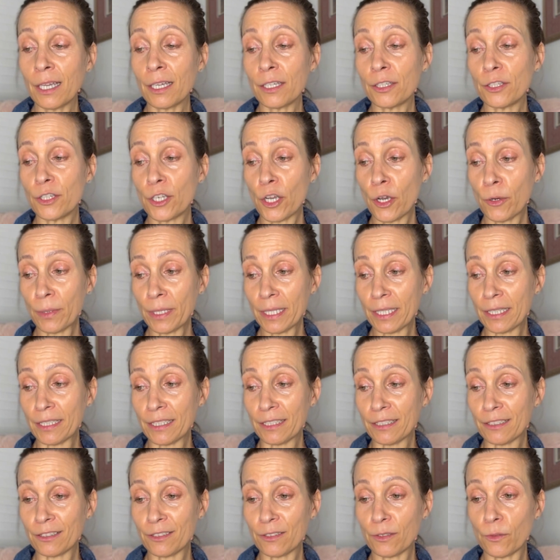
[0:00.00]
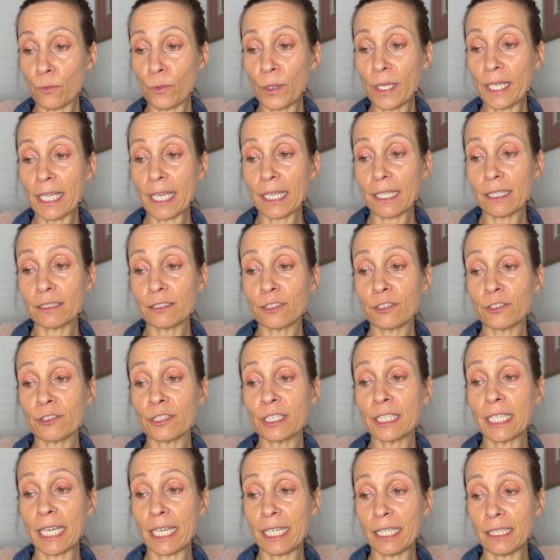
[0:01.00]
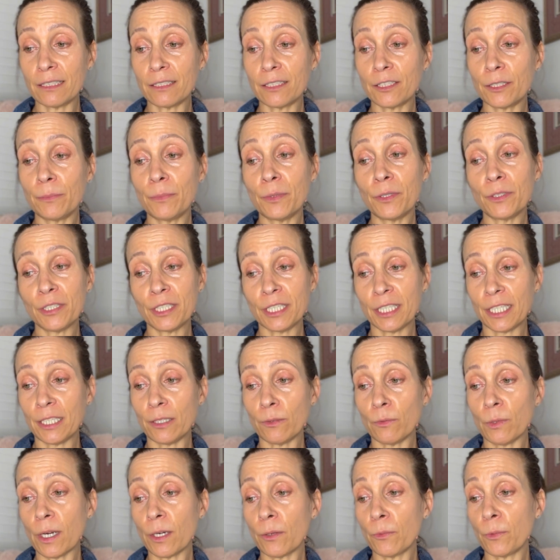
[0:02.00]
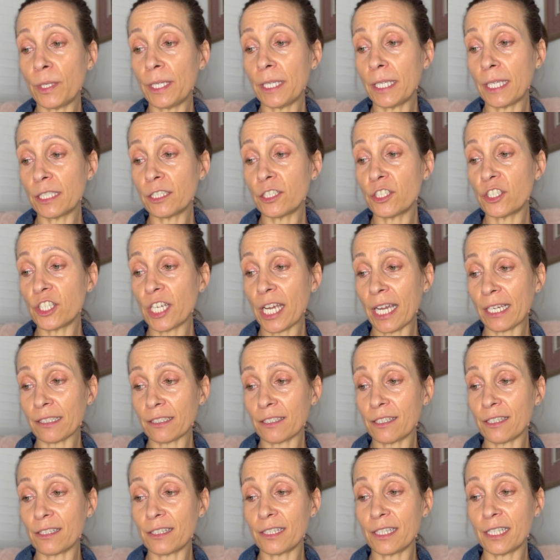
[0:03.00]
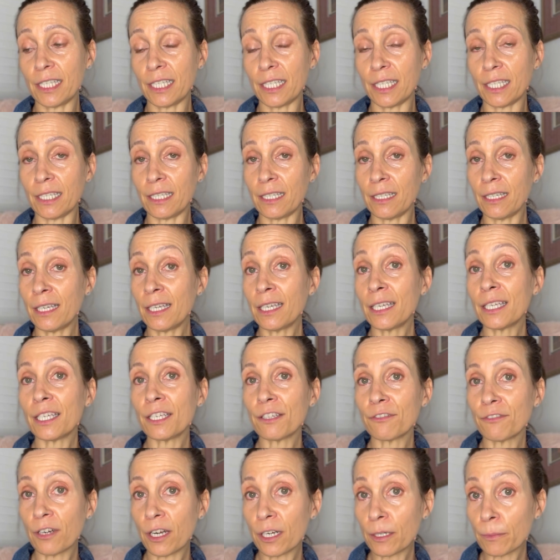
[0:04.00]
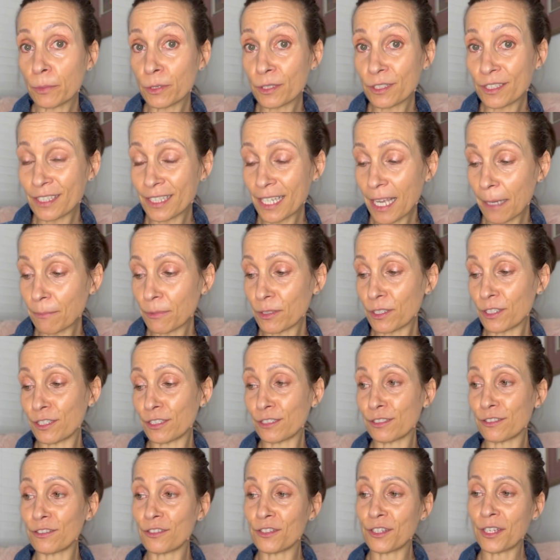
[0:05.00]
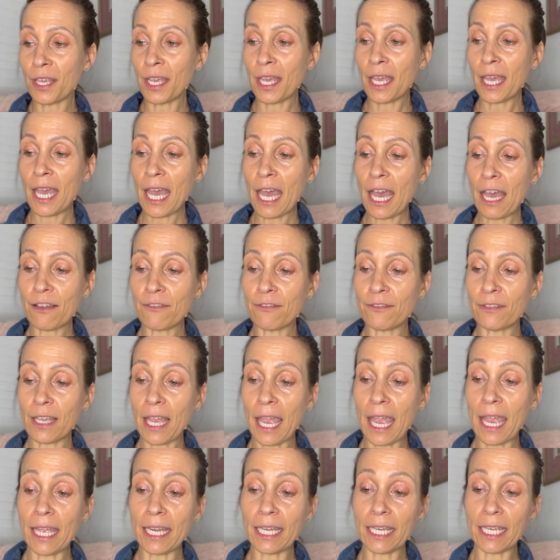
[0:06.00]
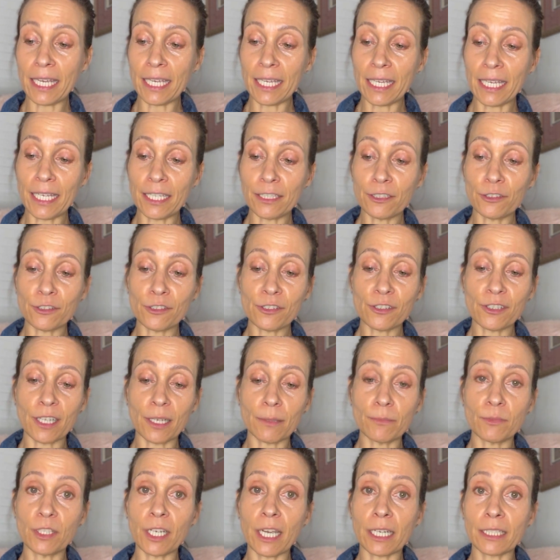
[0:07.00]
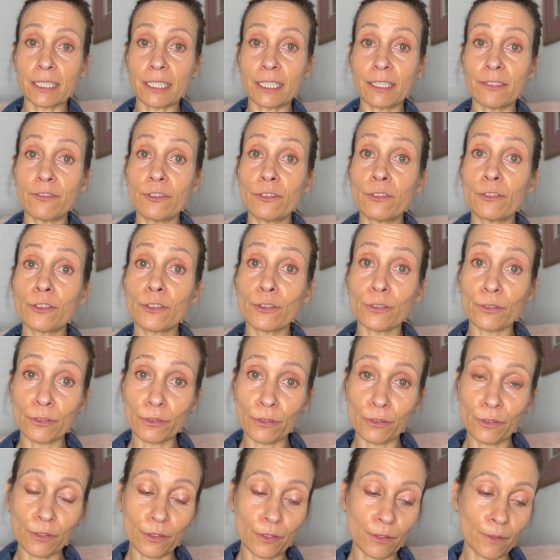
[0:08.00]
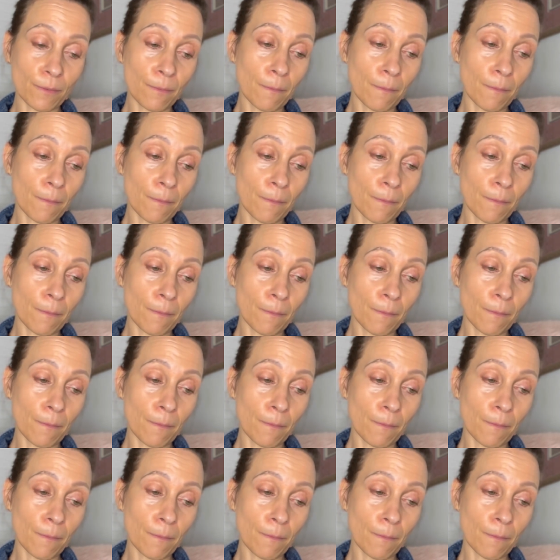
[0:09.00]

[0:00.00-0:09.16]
Knowing this, we can create community where we can check to see if our perceptions have any intersubjective truth.